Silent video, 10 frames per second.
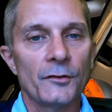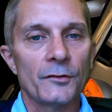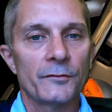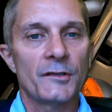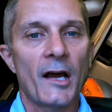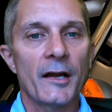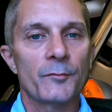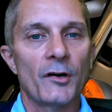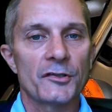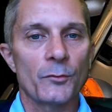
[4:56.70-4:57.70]
your
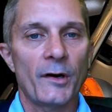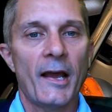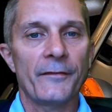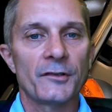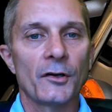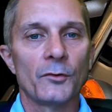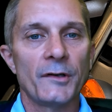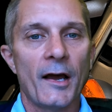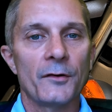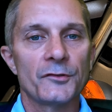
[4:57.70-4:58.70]
tire pressure would have to go
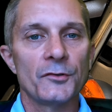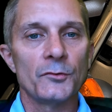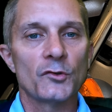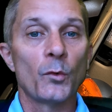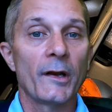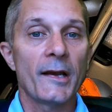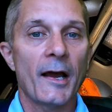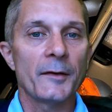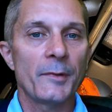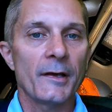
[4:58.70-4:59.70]
down to
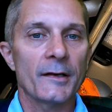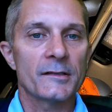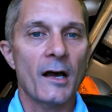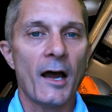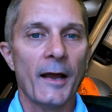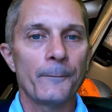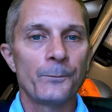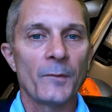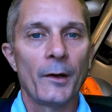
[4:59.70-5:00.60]
29 psi.